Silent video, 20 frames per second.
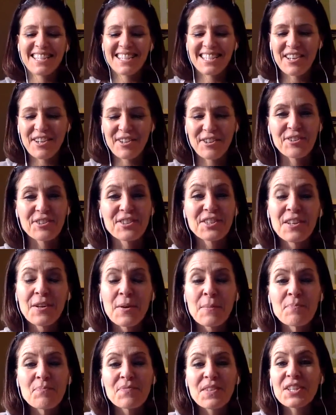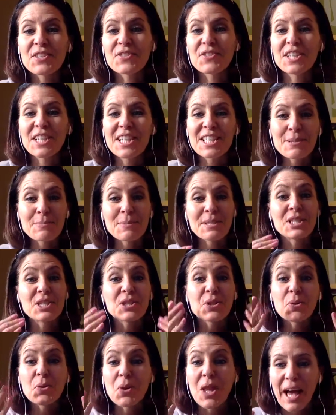so try not to be
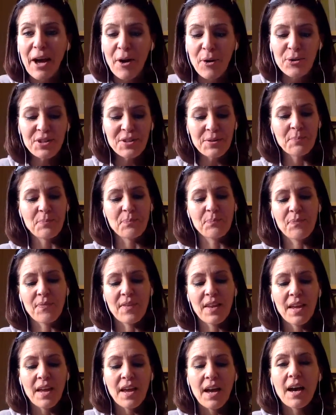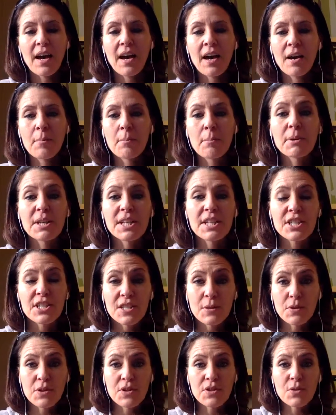too loud. Um, but I
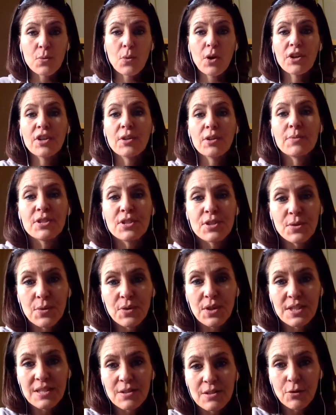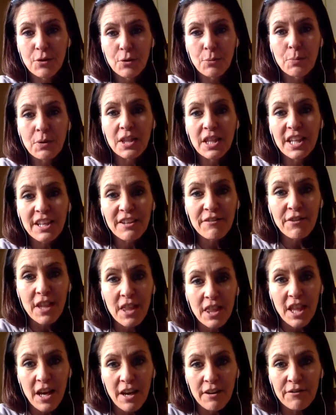just wanted to welcome you to this group, Live,
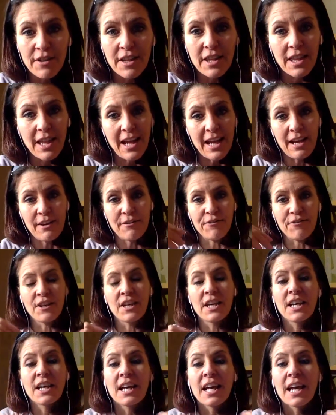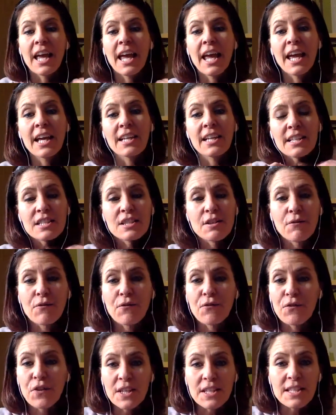Love, Laugh. And it's
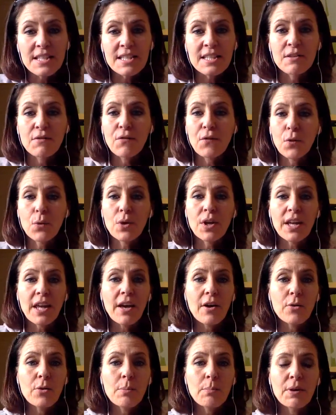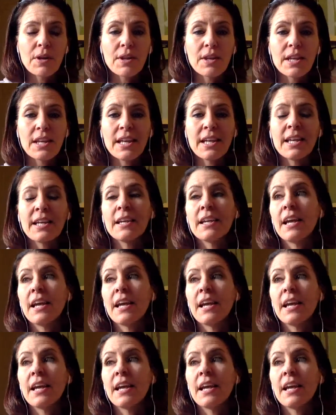fitness and food accountability.